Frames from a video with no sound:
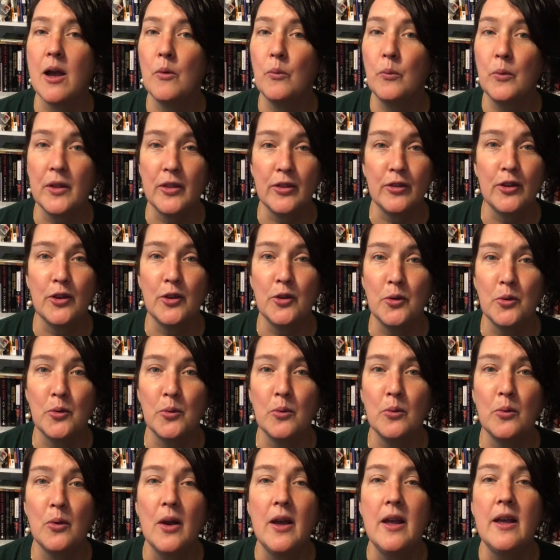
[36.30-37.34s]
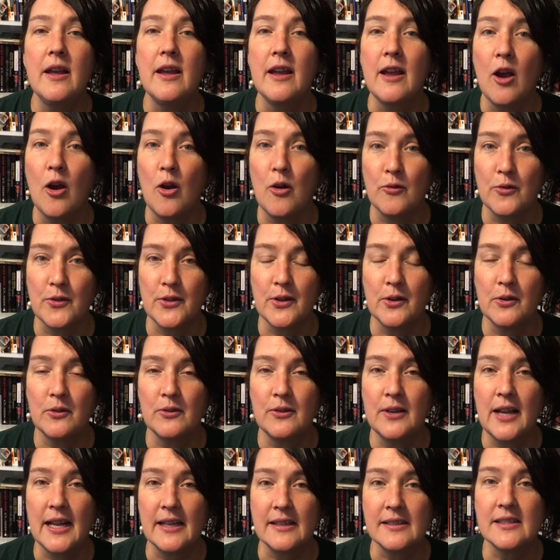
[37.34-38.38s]
with you over the
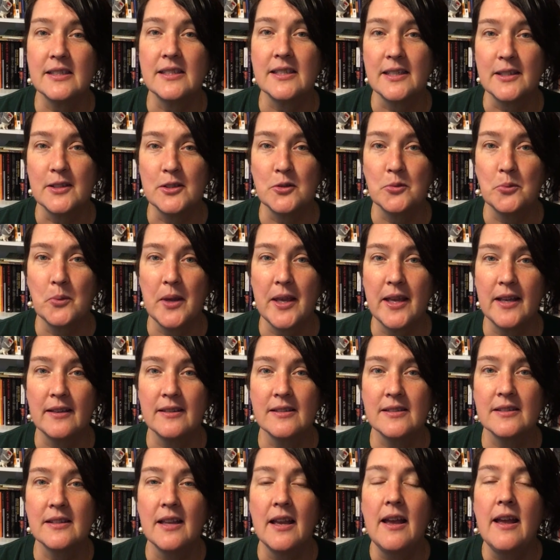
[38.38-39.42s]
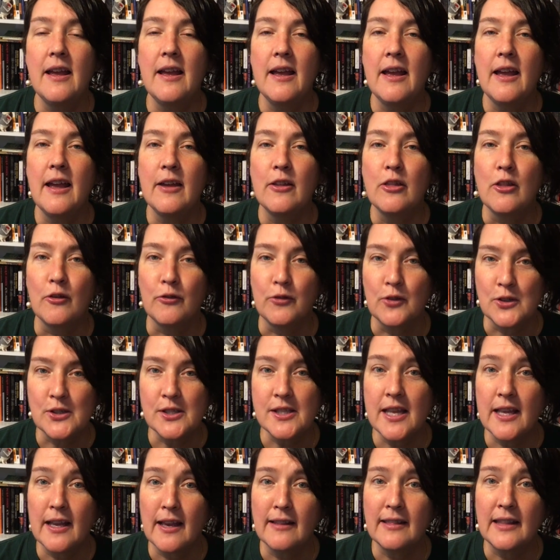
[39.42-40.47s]
next 6 weeks. The
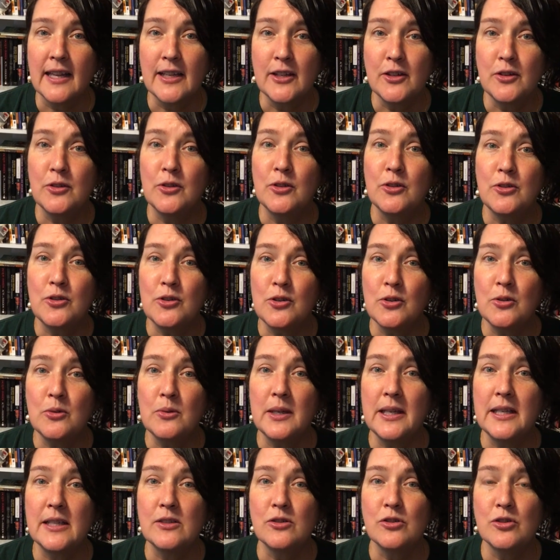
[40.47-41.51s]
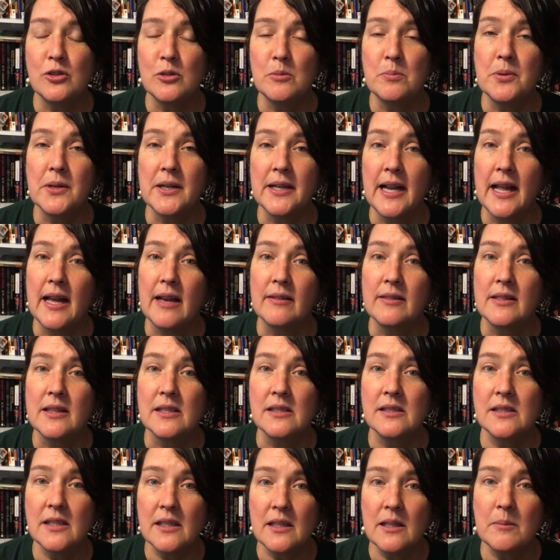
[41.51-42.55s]
first thing I'd like you to do is to print out
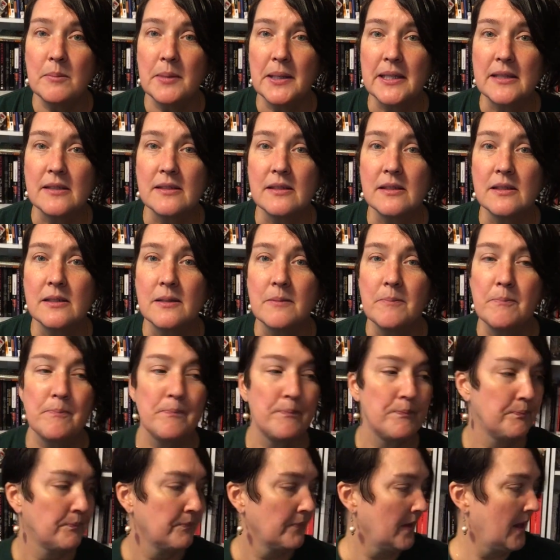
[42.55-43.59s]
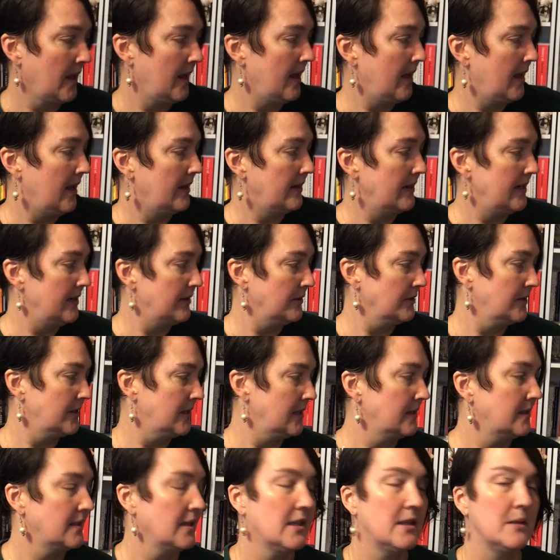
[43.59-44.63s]
the syllabus. And here's
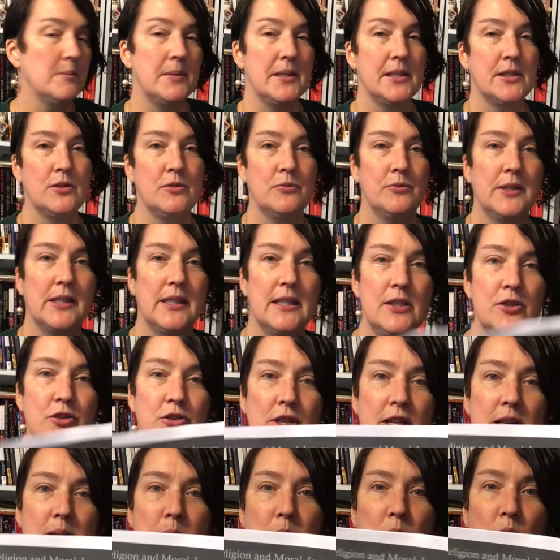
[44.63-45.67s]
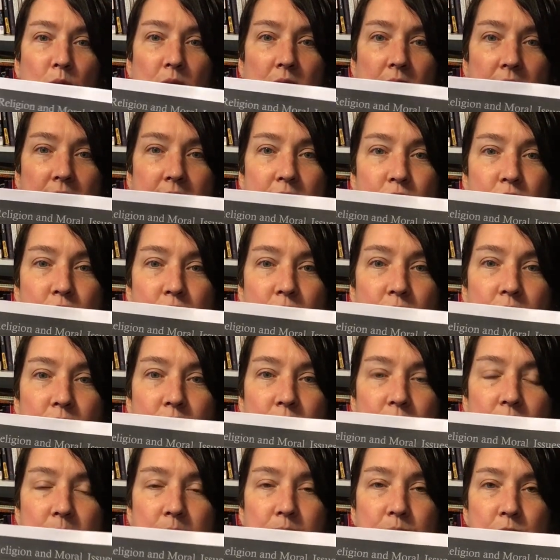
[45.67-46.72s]
the syllabus, Religion and Moral
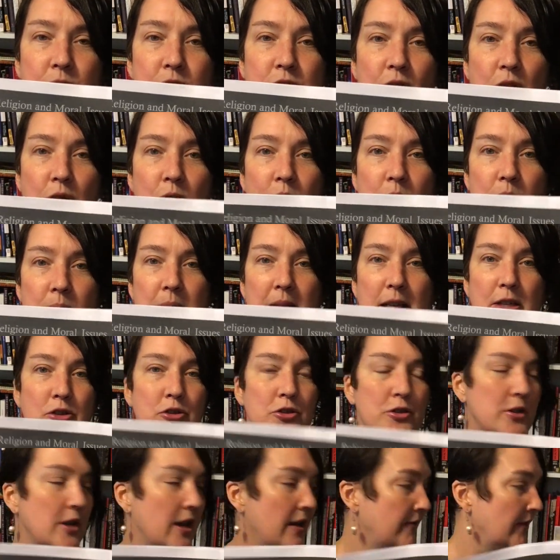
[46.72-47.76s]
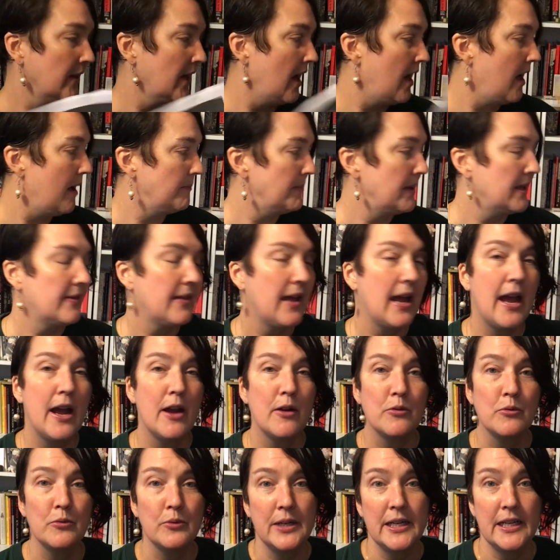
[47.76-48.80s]
Issues. So make sure you have a copy of
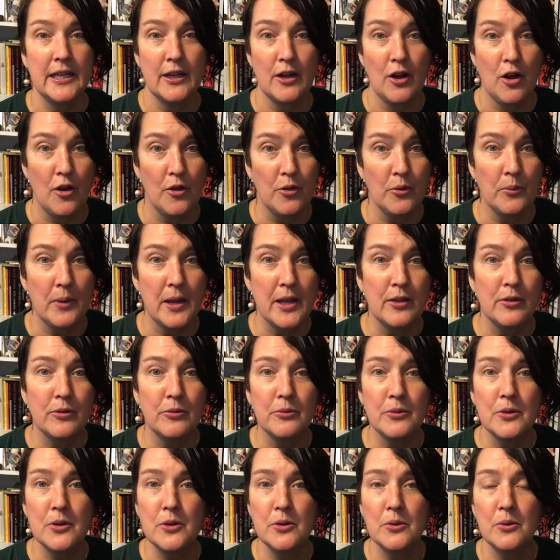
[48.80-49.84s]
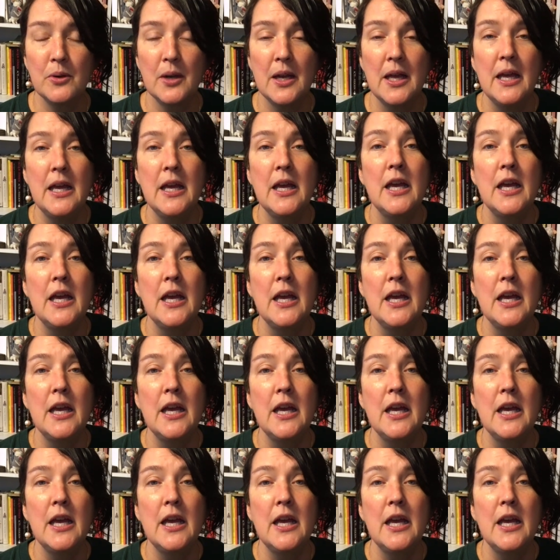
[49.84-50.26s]
that, read it all the way through.